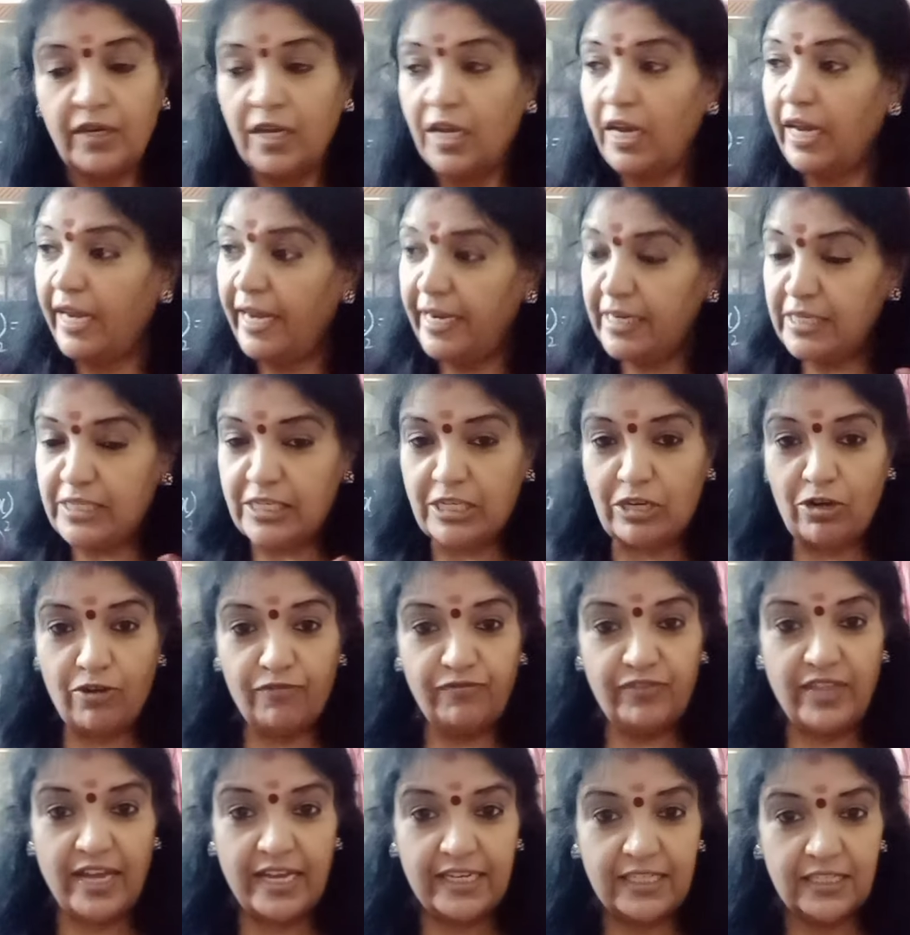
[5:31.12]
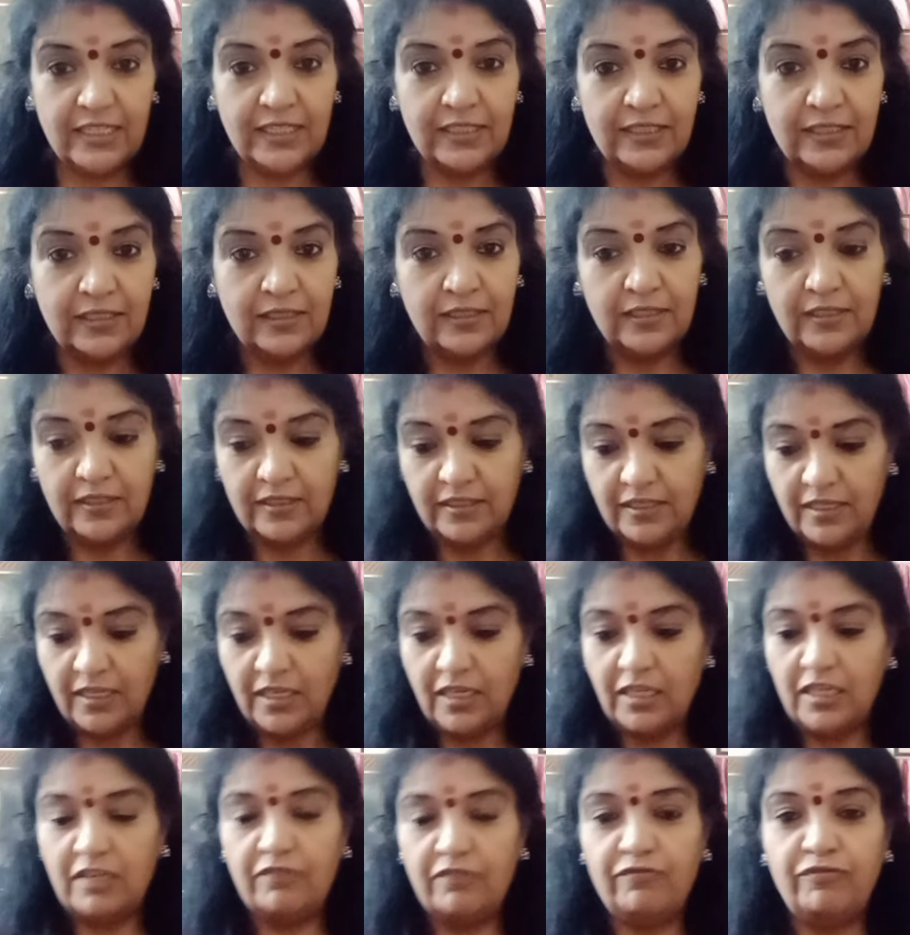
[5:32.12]
Instead of that,
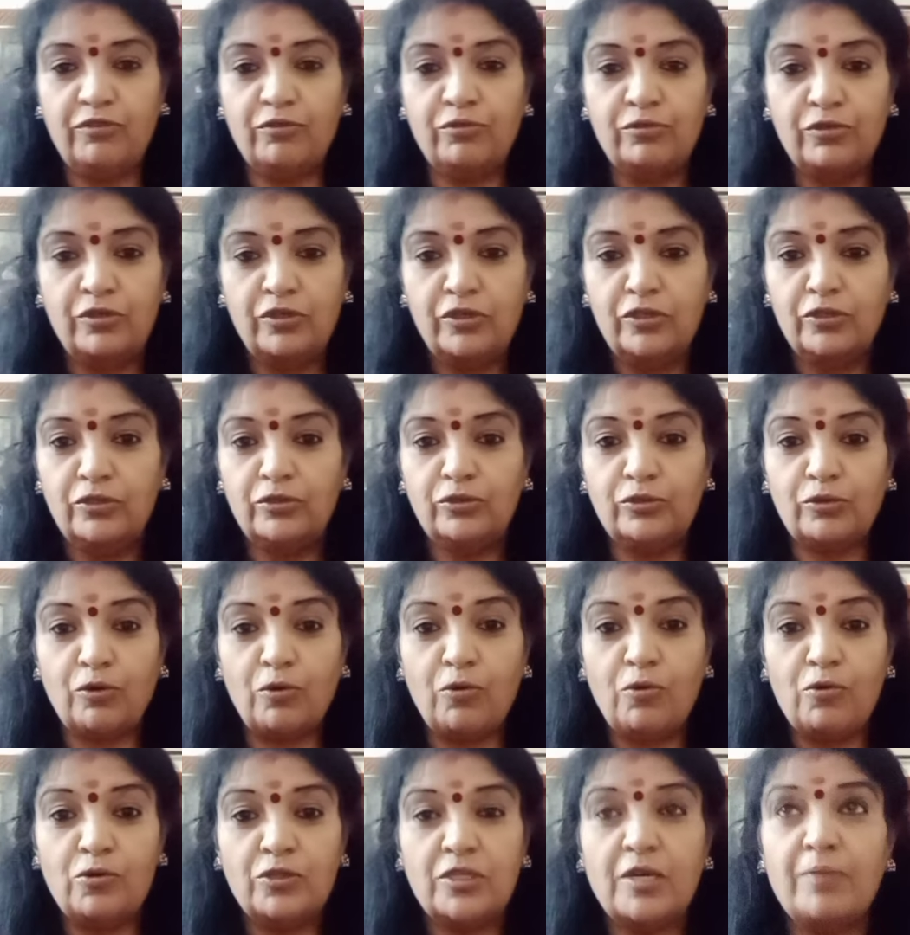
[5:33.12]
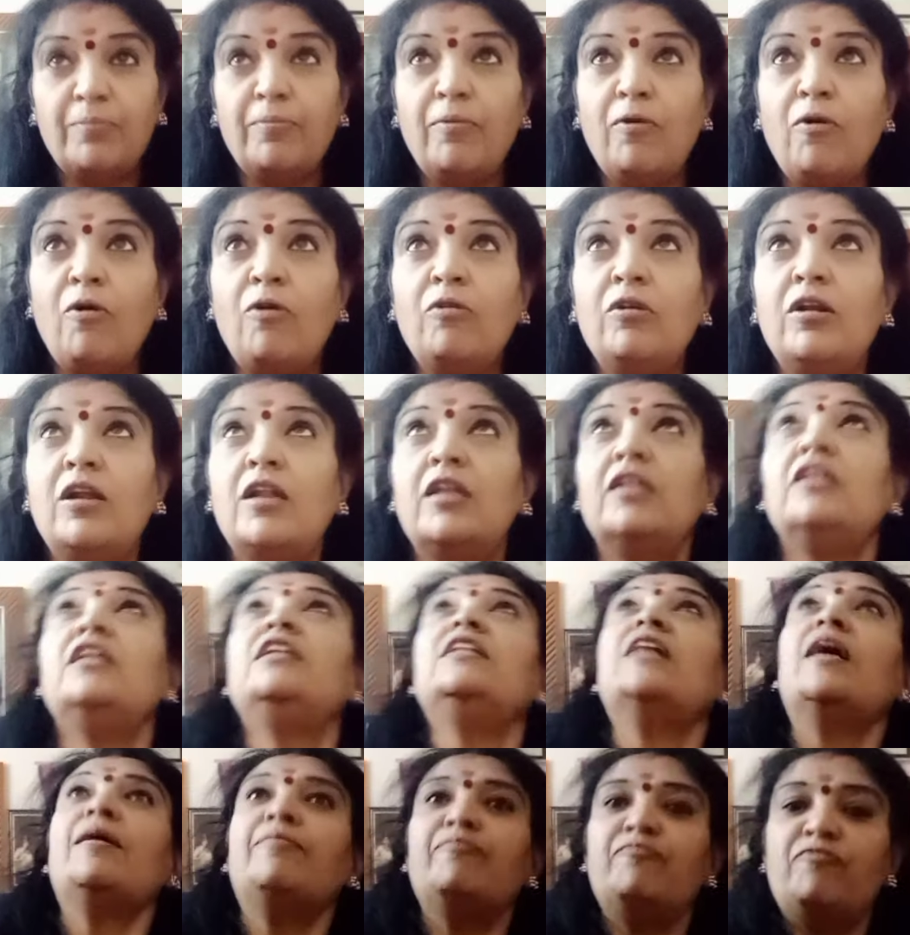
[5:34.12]
if you throw the ball
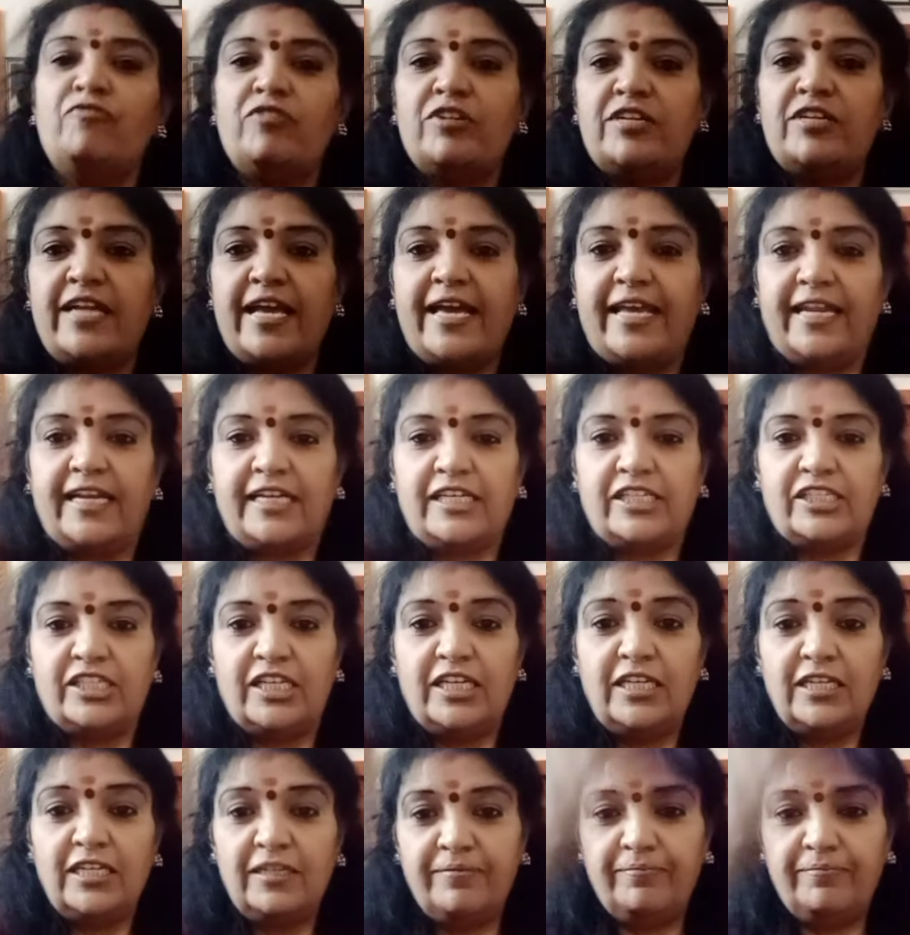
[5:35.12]
the upward direction,